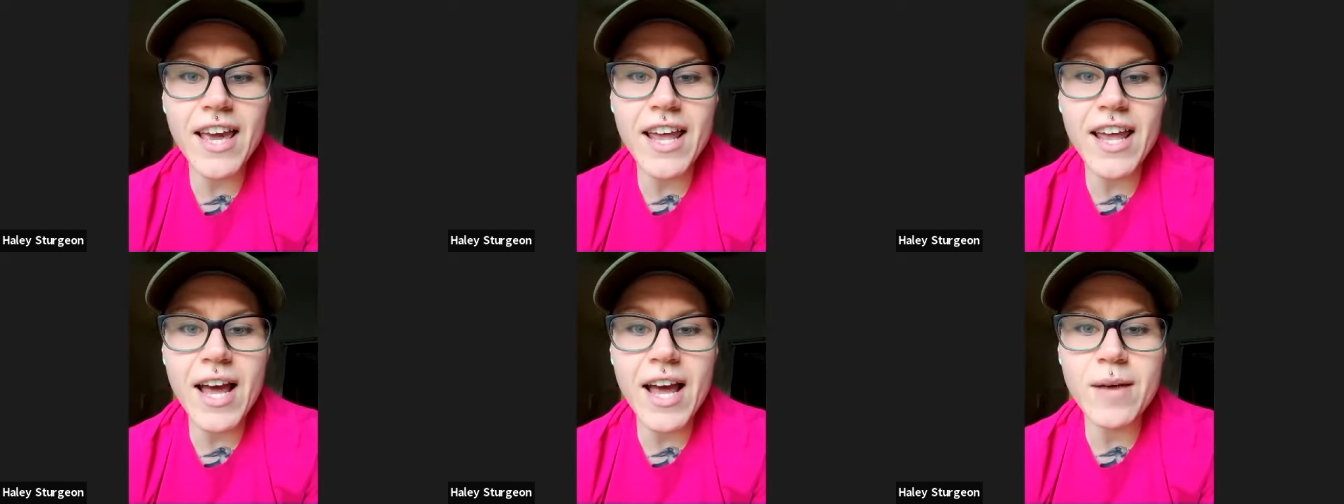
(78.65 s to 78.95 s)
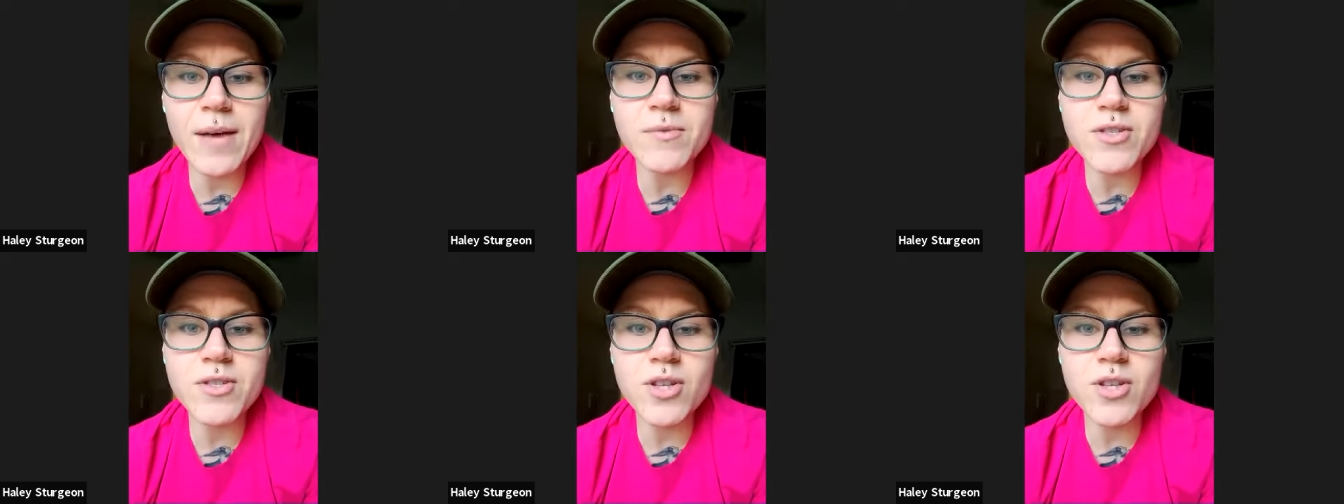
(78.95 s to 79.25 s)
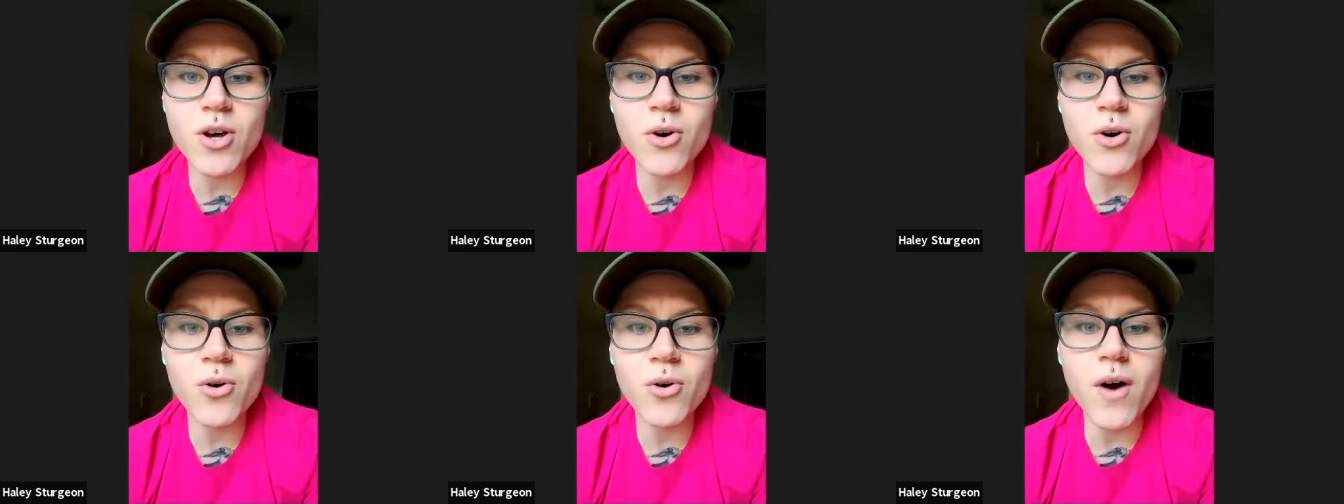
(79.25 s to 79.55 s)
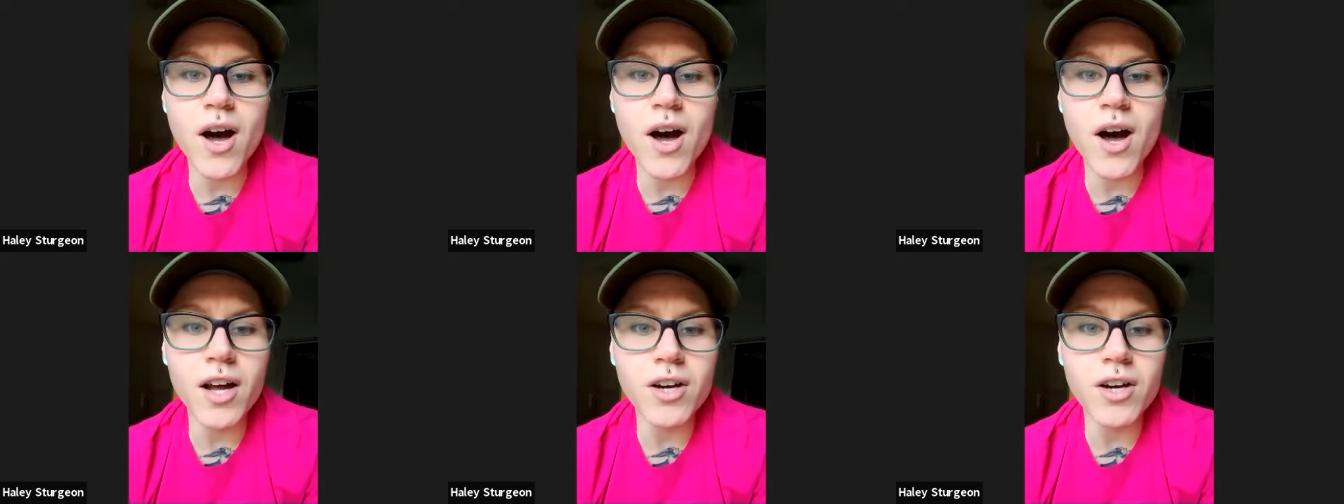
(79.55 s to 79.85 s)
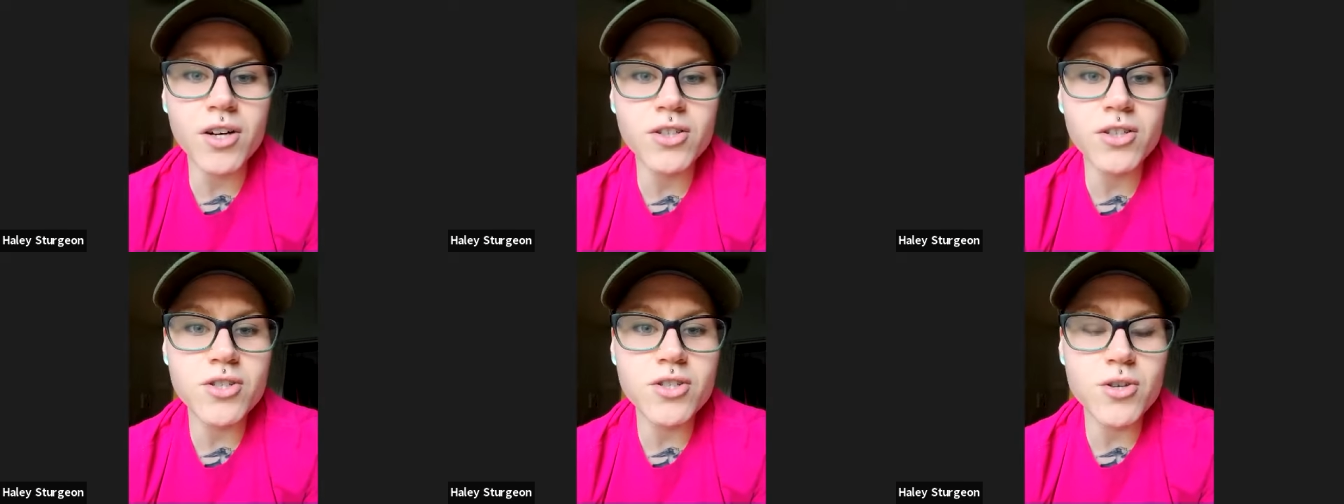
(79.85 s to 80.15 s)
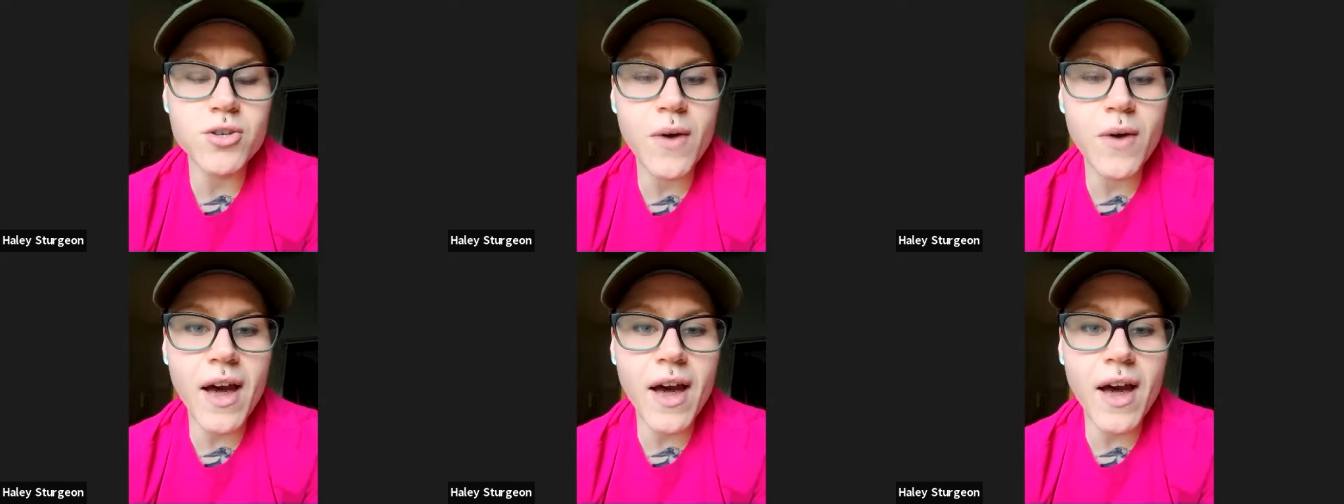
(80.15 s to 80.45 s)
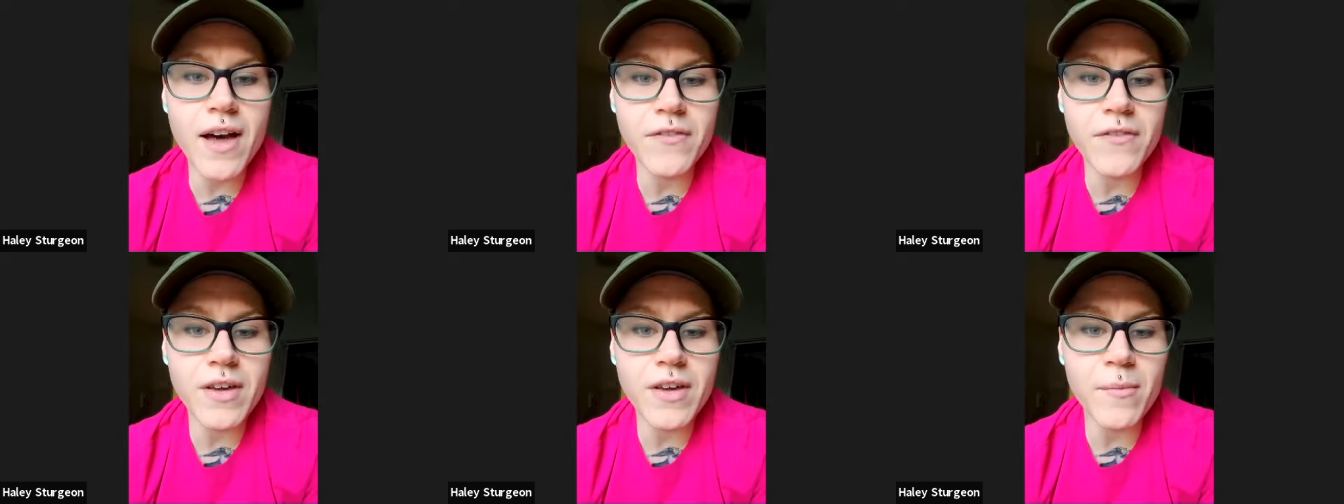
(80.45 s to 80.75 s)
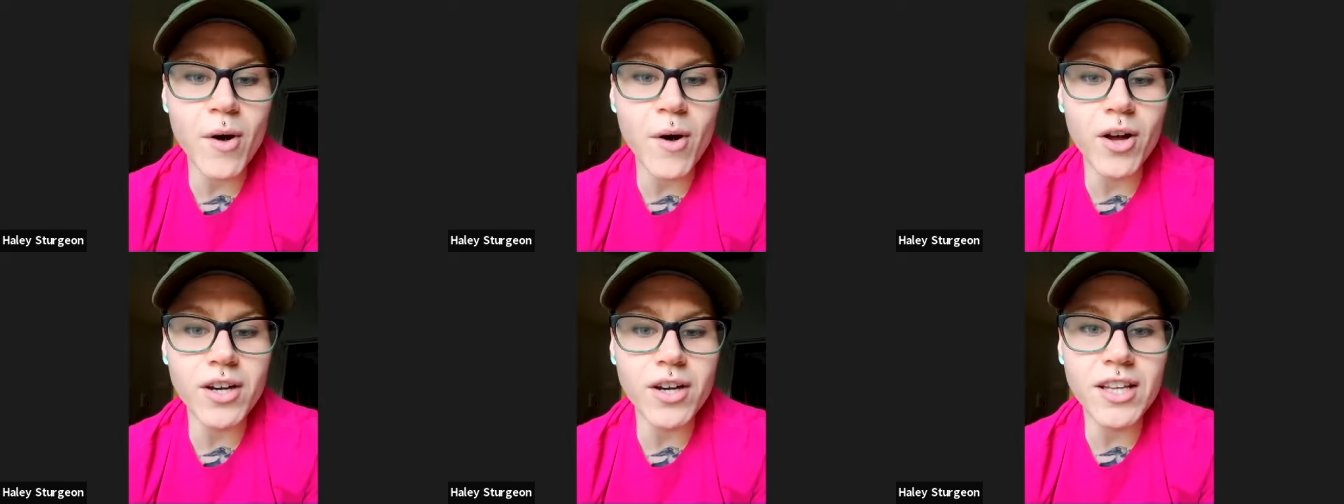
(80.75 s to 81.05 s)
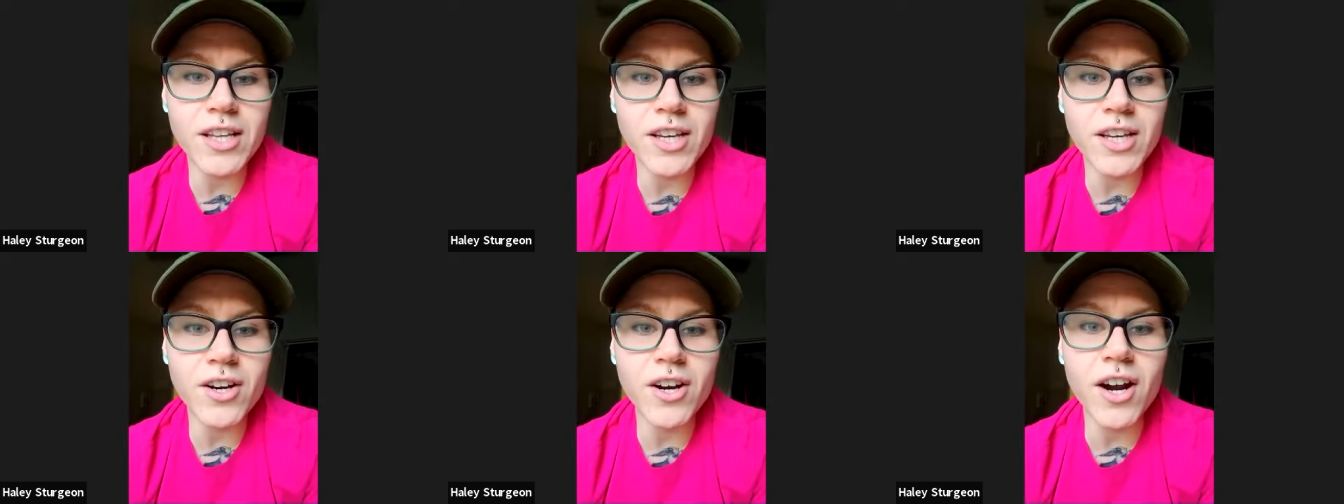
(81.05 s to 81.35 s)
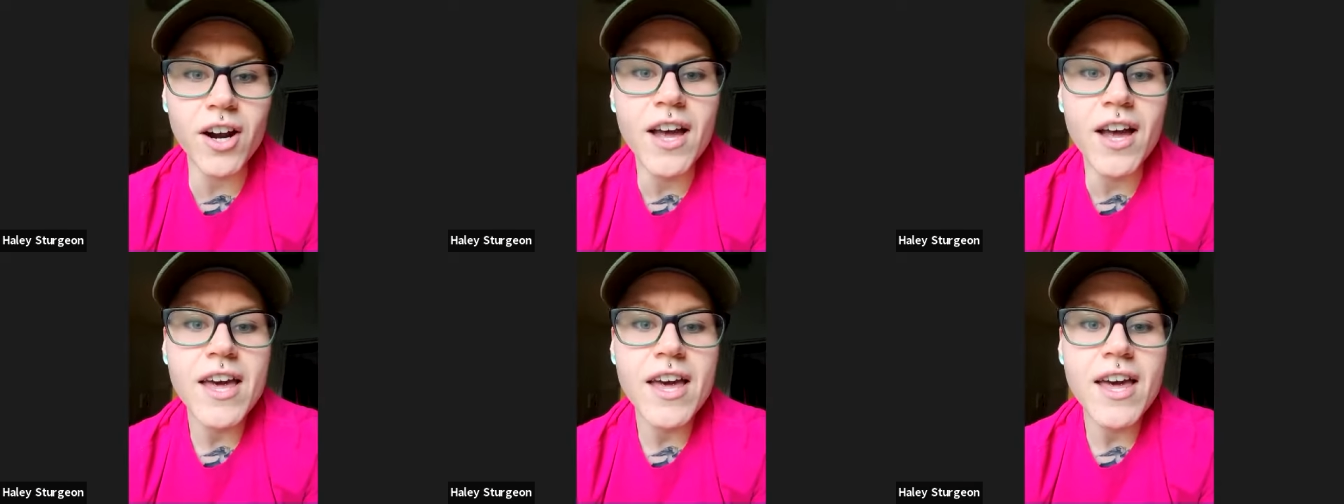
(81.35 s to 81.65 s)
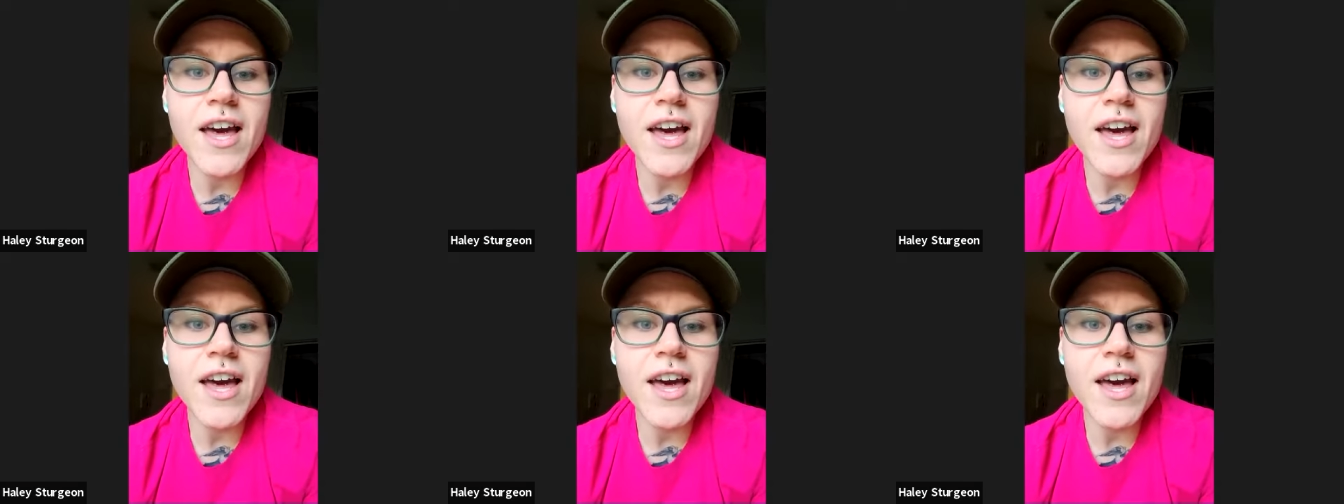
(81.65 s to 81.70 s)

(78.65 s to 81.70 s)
and I'm so honored to have him on here.